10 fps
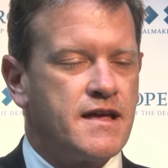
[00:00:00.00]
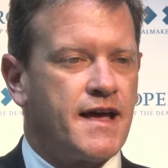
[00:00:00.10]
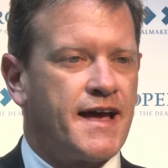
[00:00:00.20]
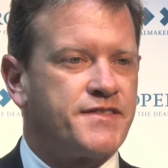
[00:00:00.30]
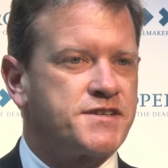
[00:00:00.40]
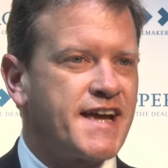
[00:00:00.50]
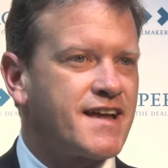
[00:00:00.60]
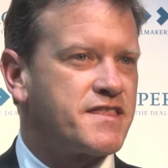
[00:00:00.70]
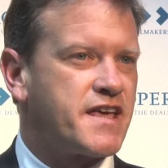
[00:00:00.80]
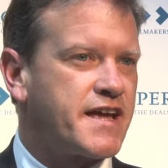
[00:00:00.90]
The
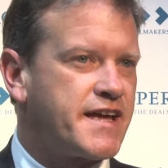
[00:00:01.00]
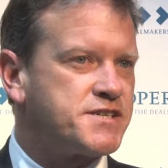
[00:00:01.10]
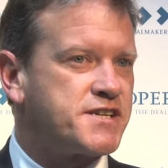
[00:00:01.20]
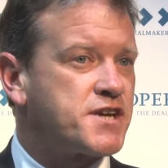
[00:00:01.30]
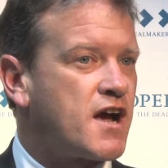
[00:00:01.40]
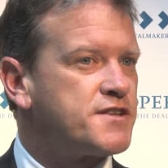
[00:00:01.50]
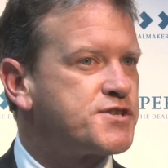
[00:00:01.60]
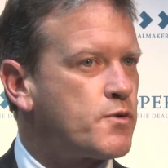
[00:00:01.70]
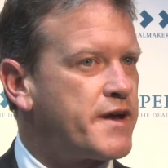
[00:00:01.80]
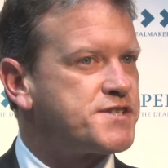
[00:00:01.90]
second thing is, as a
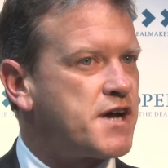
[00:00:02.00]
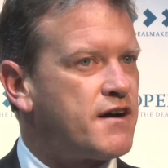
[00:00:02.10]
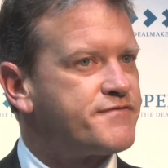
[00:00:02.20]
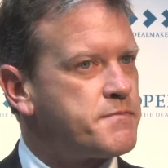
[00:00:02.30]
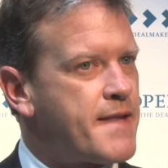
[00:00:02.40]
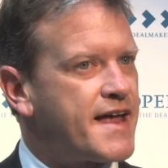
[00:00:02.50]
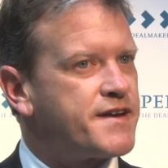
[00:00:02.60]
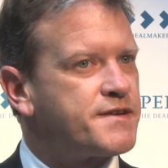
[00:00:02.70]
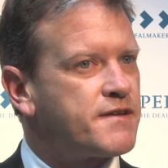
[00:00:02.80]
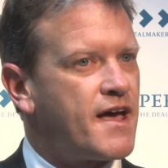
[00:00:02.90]
consequence of
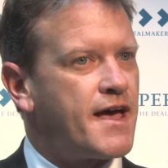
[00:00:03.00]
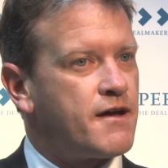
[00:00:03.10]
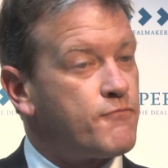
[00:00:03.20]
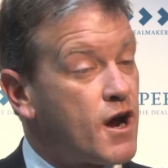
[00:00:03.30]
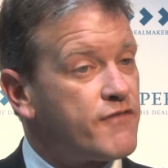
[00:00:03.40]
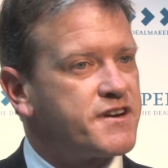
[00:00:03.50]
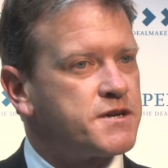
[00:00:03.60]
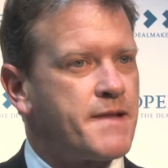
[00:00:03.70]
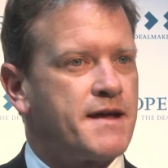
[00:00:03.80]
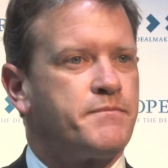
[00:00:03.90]
demand, recovery in
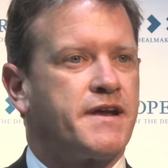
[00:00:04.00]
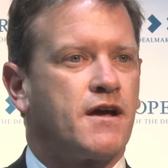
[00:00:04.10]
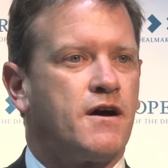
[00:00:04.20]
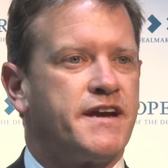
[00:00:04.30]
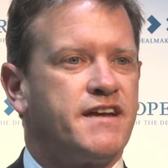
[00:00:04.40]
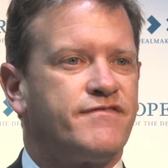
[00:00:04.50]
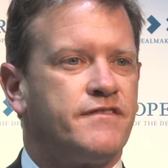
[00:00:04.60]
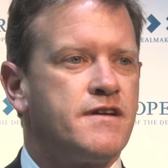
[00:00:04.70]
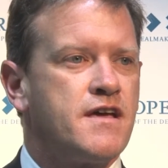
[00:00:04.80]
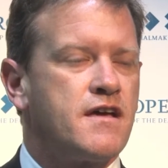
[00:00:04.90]
demand being
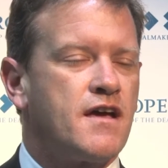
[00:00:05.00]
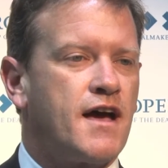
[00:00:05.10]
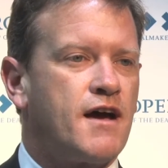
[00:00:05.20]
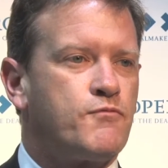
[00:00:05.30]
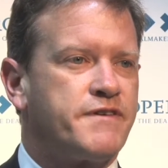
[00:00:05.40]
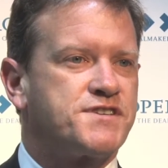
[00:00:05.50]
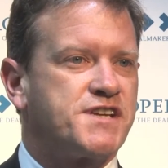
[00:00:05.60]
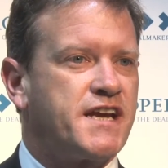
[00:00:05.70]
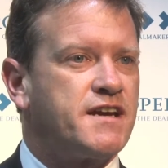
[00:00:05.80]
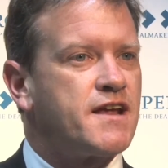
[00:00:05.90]
uneven, we've
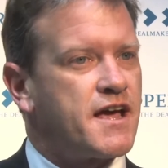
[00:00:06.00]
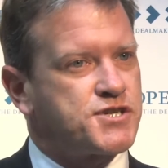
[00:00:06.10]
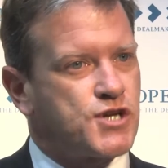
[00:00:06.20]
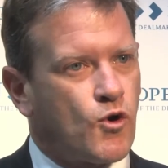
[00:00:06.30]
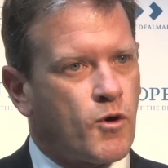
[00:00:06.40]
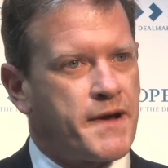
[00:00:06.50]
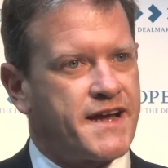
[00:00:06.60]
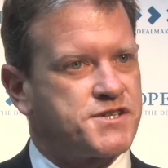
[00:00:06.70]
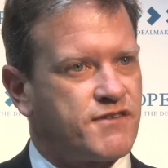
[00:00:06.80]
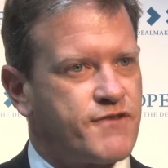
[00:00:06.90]
seen a slower
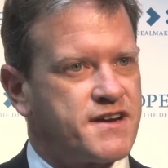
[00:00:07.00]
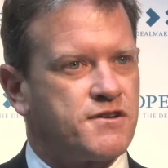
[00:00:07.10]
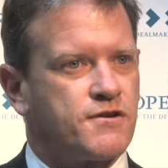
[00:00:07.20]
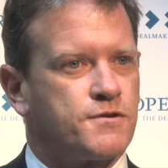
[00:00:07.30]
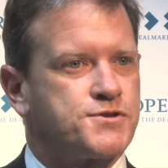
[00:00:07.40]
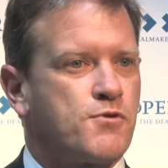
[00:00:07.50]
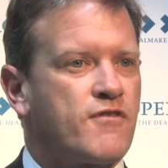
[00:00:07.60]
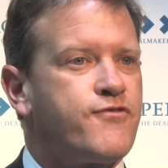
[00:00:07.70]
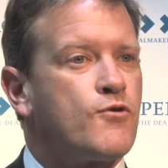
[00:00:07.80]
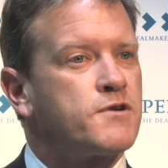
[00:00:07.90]
pace of rental growth. So our
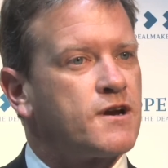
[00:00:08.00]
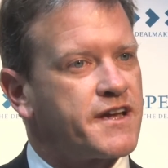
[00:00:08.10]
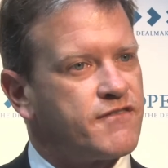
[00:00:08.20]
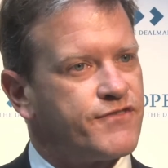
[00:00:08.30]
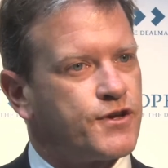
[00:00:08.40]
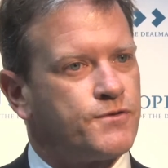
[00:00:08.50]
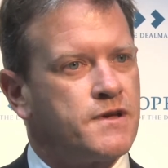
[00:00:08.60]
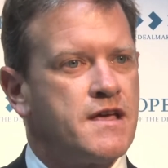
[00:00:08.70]
forward-looking view